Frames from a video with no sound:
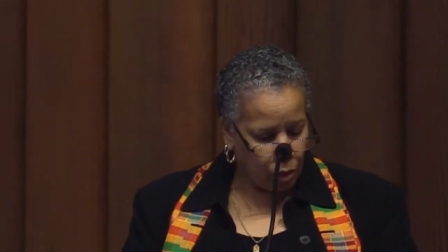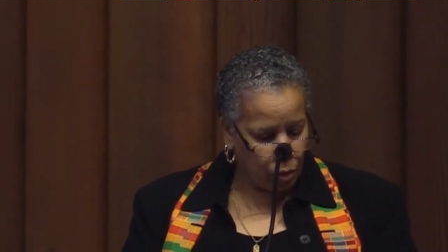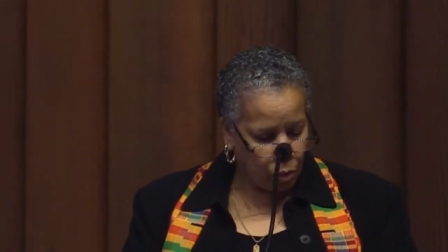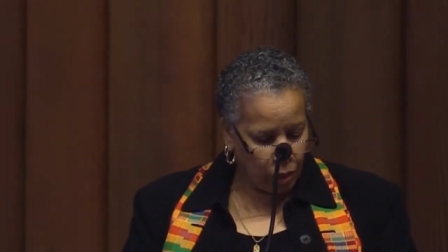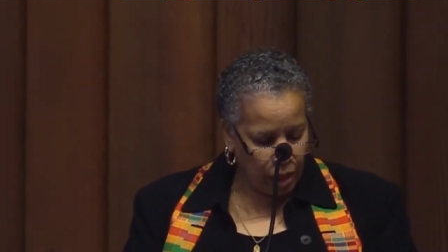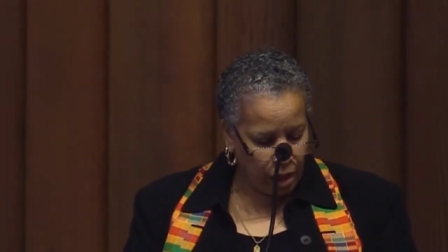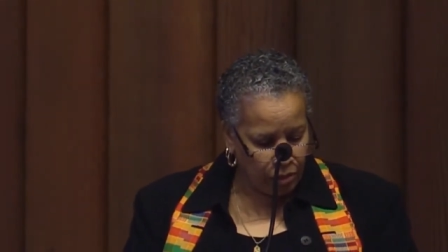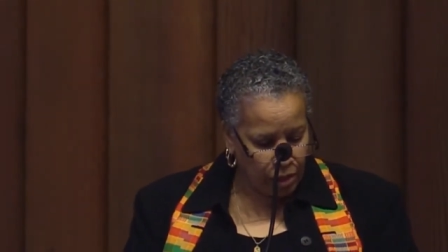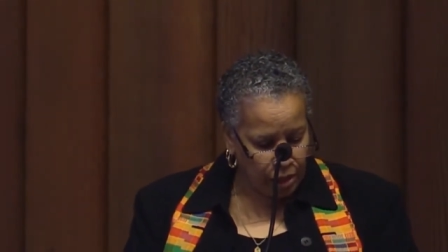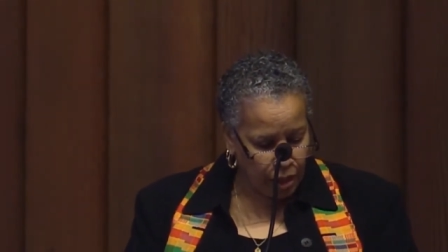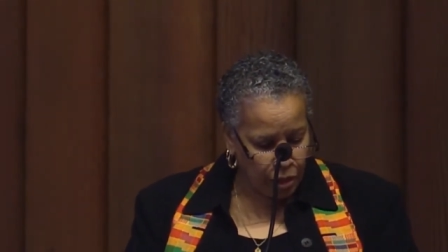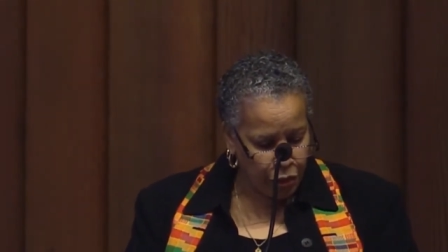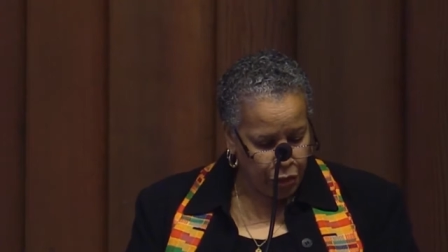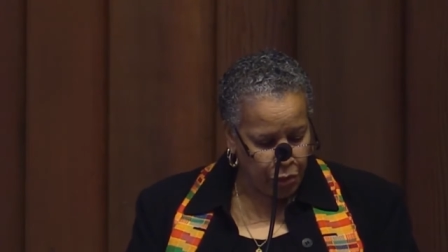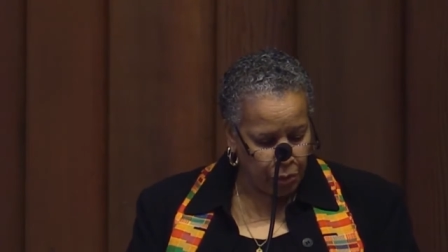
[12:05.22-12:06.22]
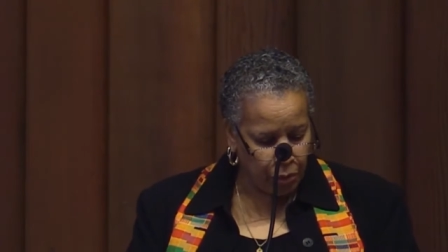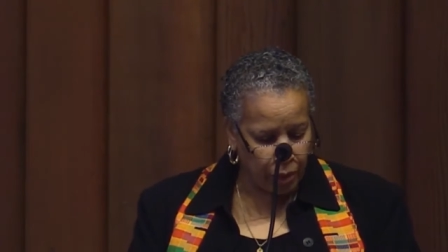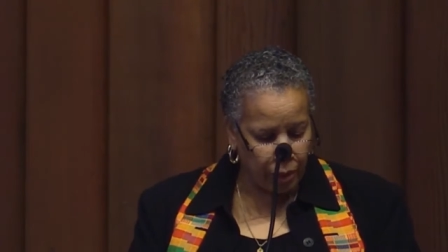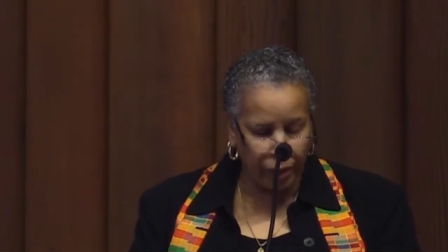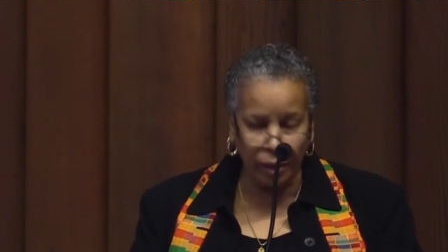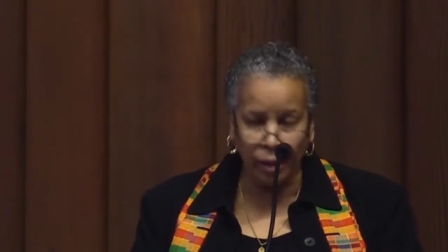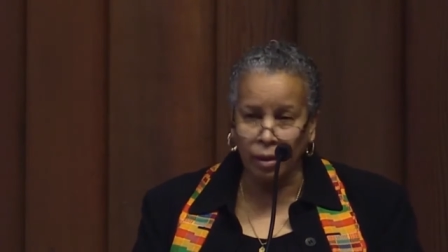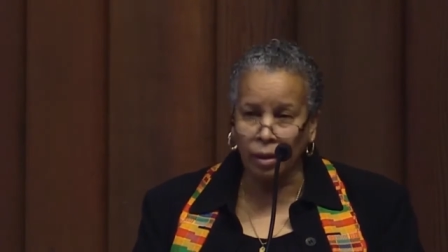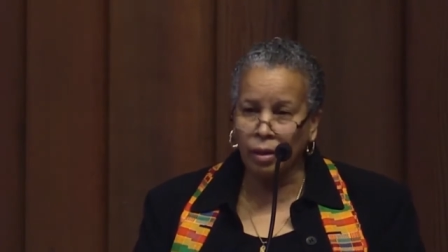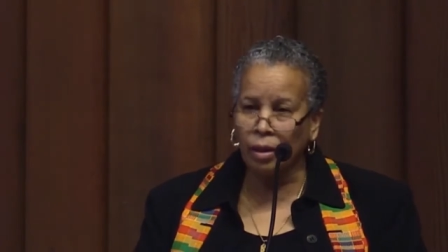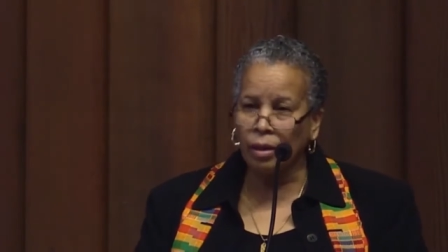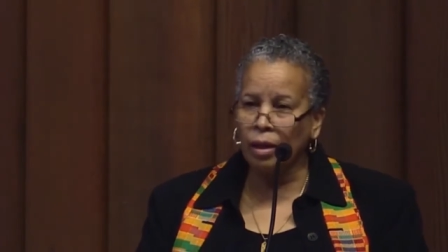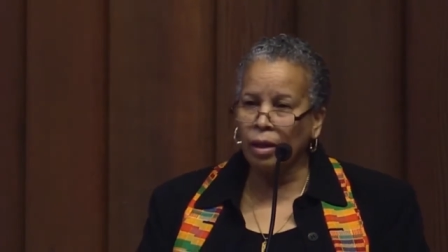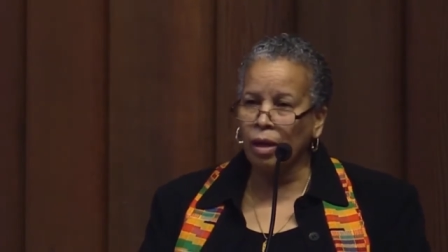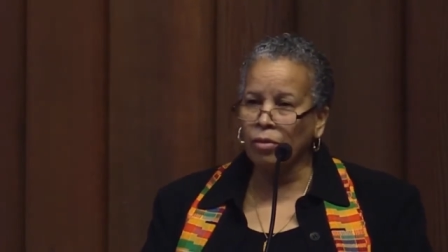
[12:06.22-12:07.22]
We have a history
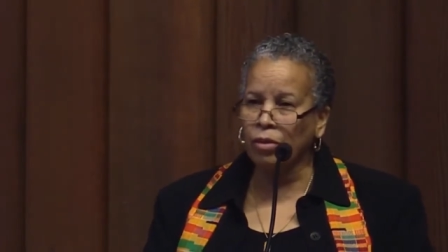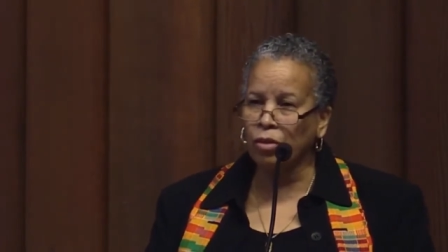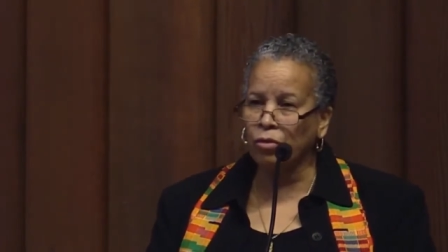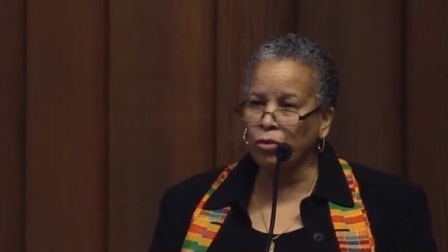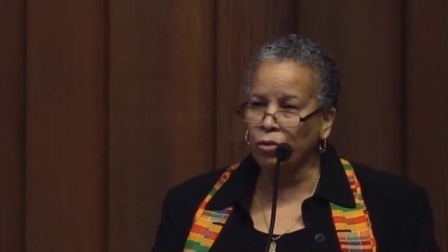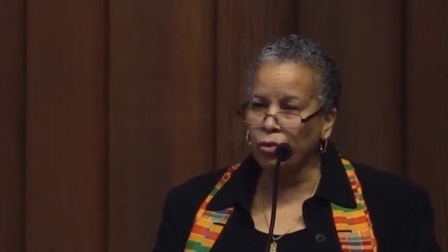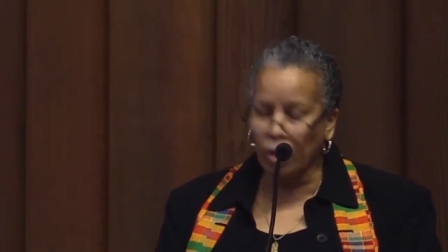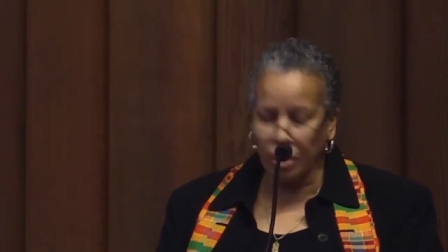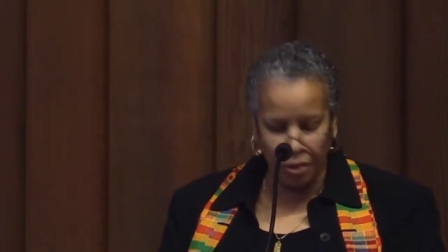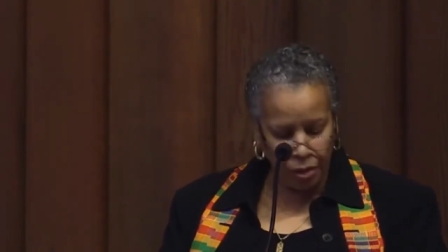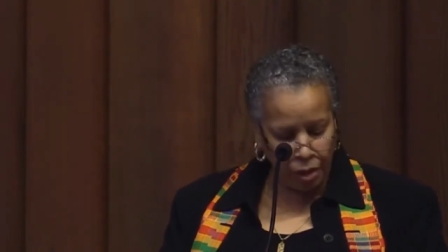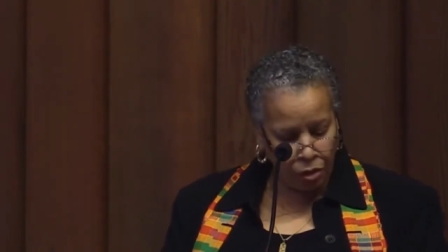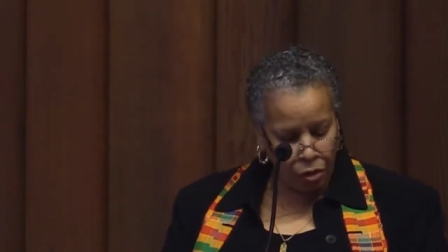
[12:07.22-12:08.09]
of confronting